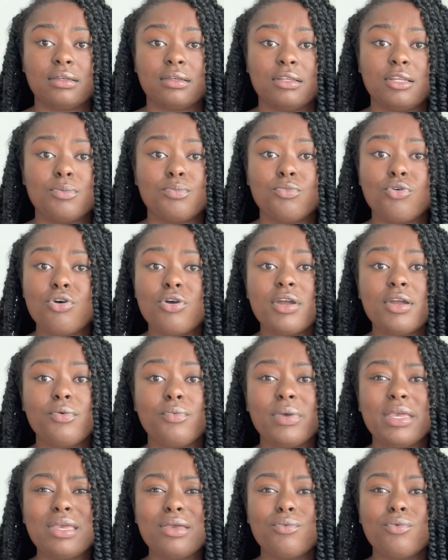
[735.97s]
the more
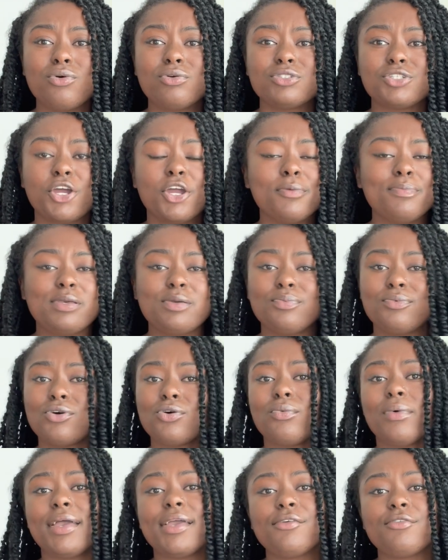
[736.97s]
we will turn people
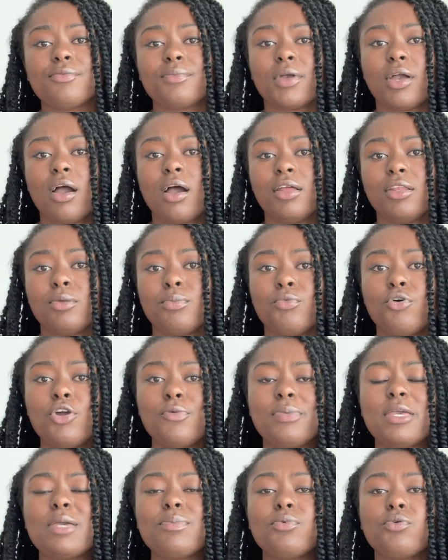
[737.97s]
away from God, the
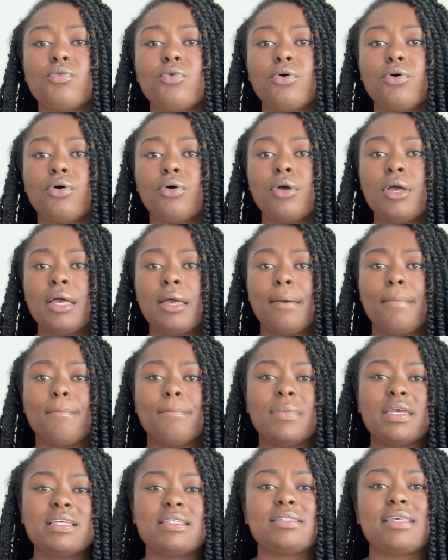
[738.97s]
more people will
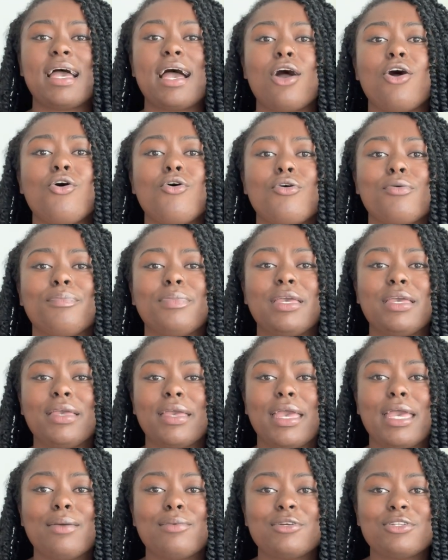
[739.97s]
miss out on being
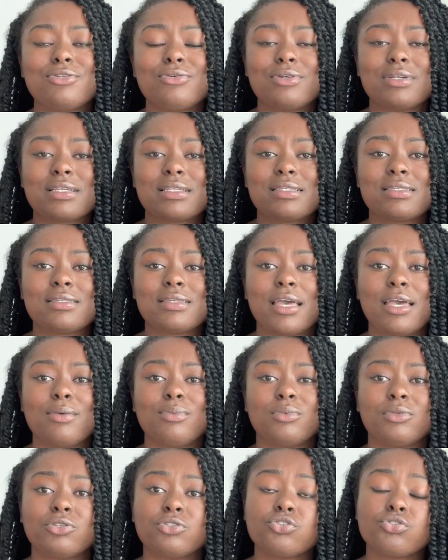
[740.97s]
able to
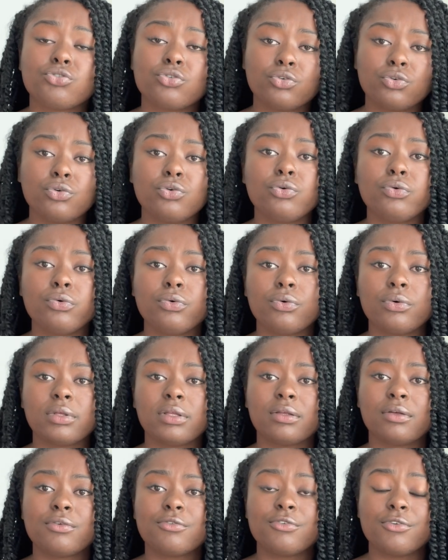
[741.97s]
accept the true,
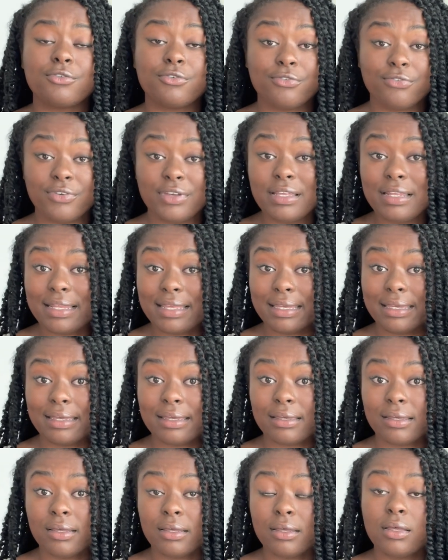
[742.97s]

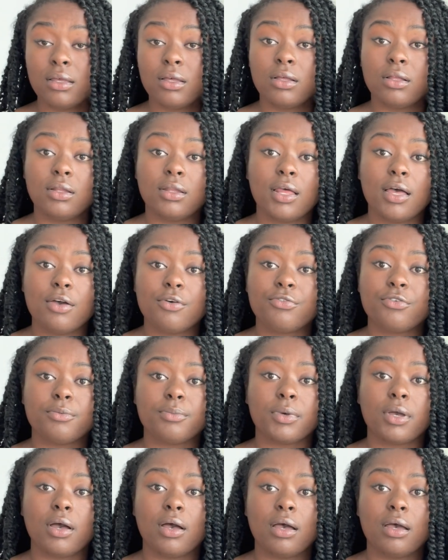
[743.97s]
fulfilling love
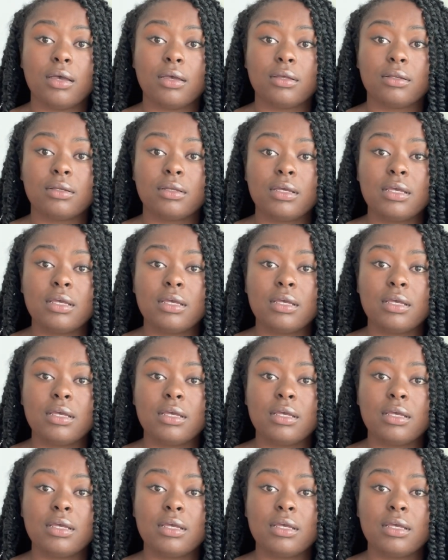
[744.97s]
from God.